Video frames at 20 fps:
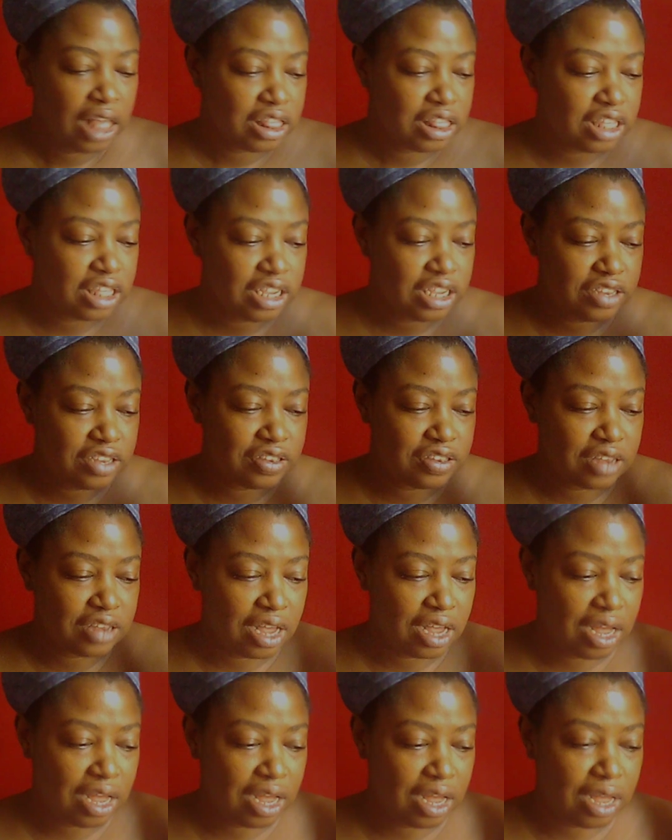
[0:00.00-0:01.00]
this
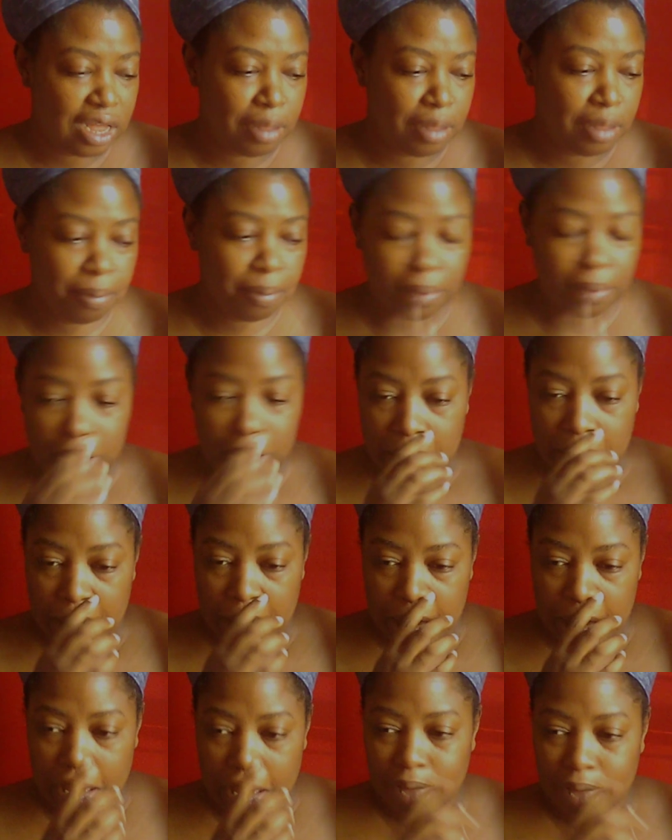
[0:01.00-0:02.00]

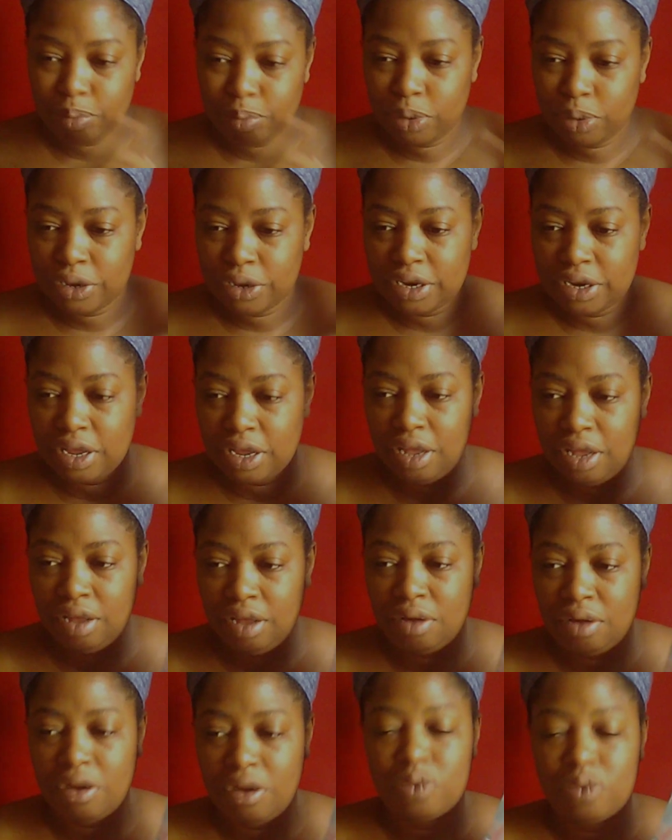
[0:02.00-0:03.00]
I put in
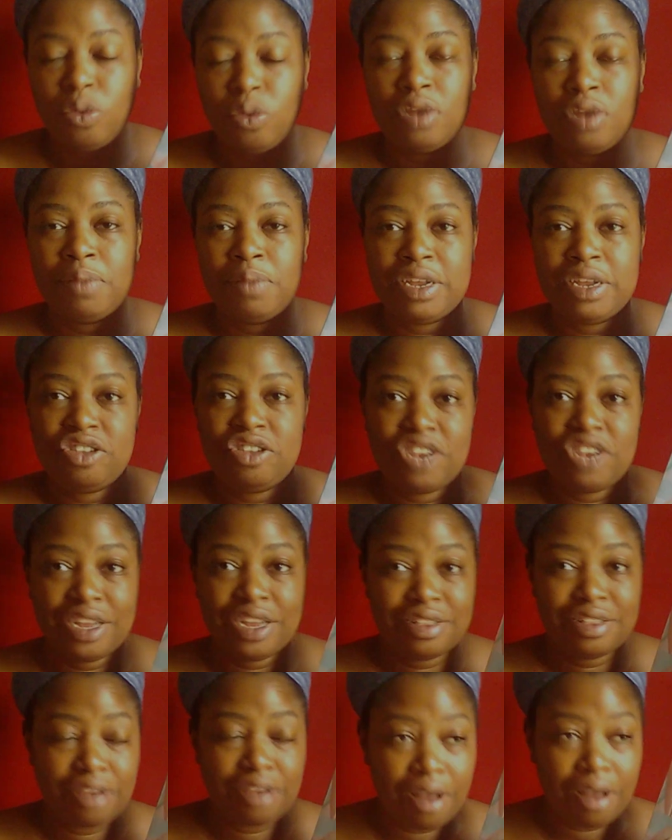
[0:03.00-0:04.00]
on one of my
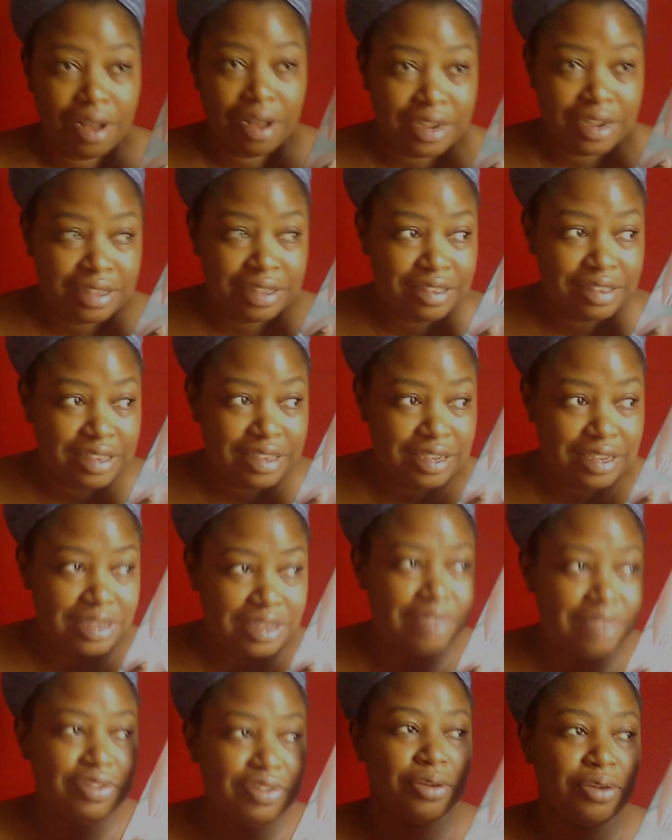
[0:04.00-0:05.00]
chance cards, even though I
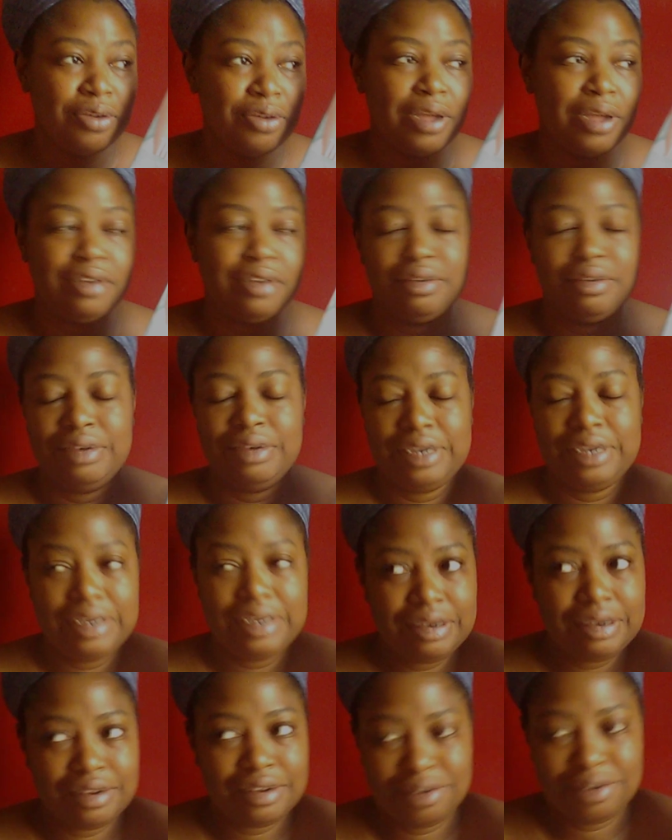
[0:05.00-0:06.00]
didn't need to
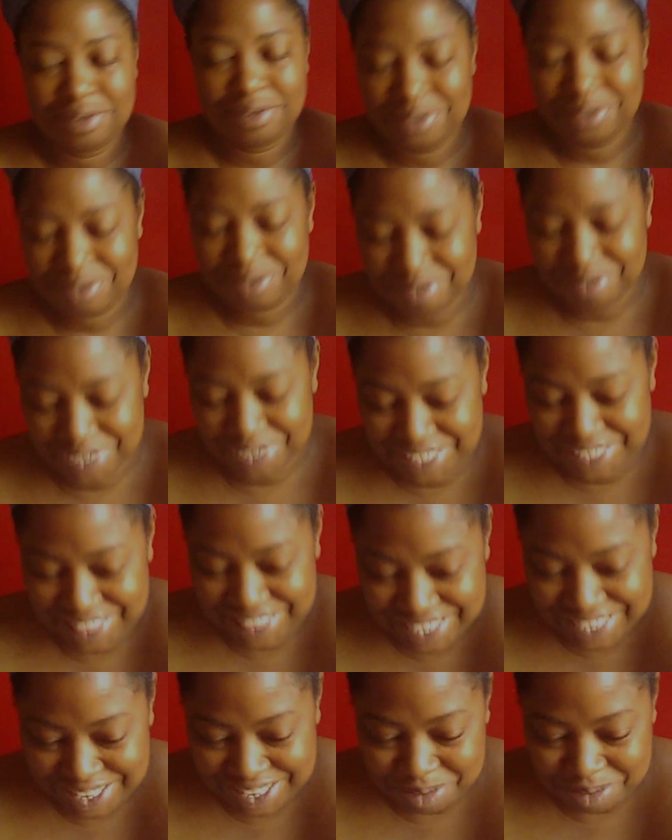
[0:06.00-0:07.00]
read this
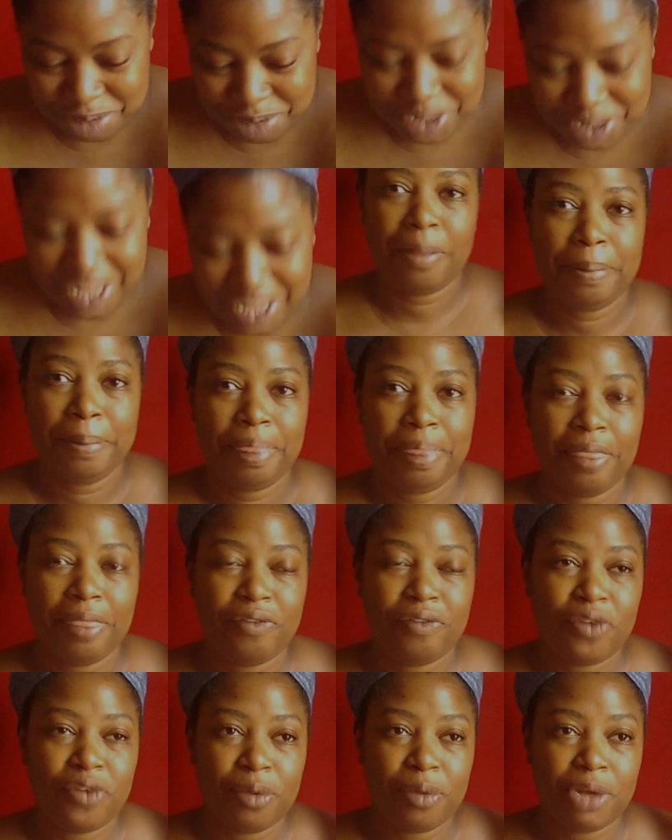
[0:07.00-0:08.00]
book. For
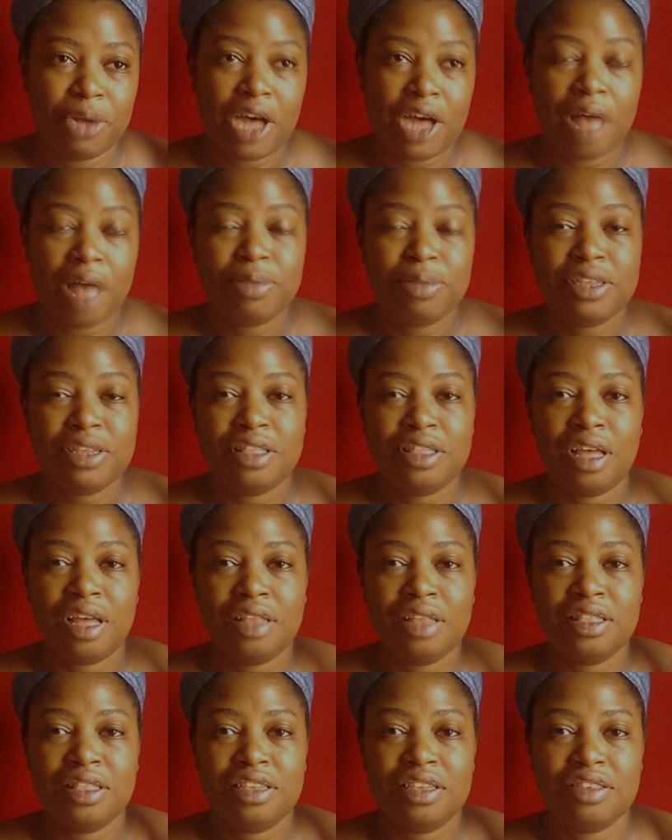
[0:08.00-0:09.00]
Bookoplathon, this
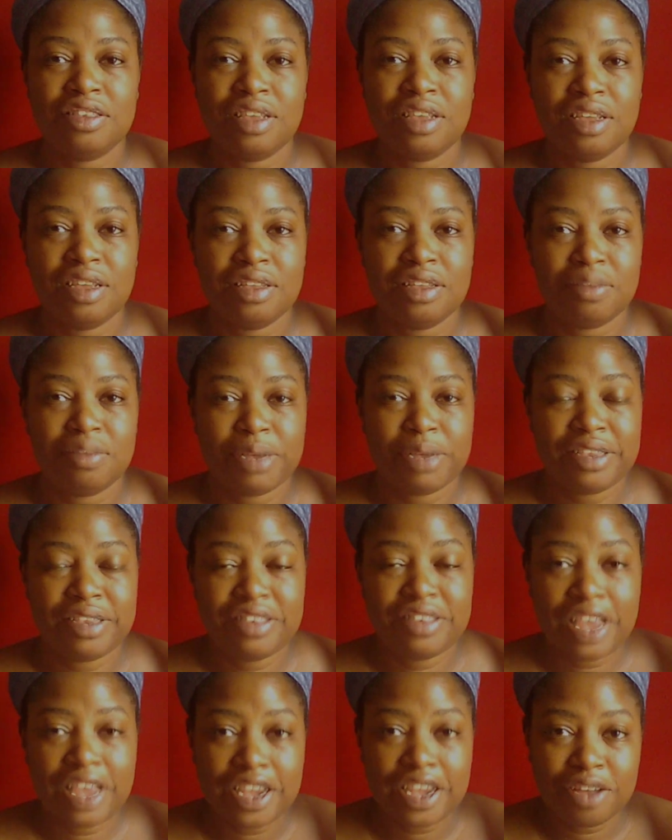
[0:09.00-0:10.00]
is my second
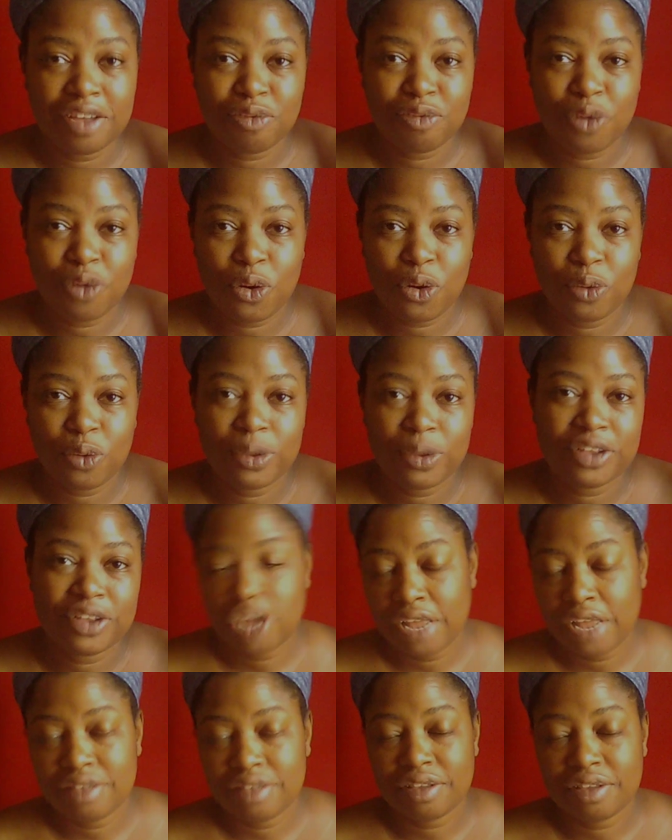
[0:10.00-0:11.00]
roll, which was a
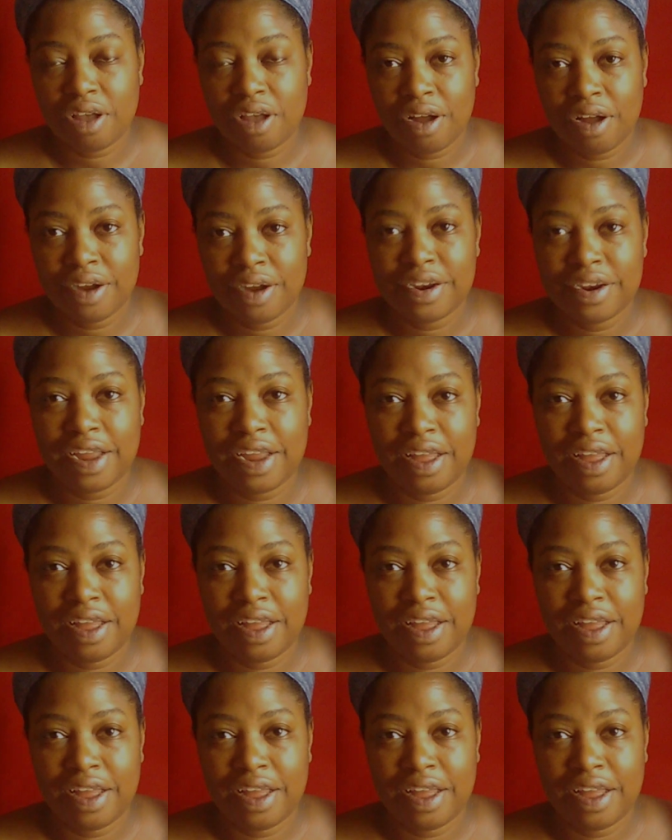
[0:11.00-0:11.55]
part, and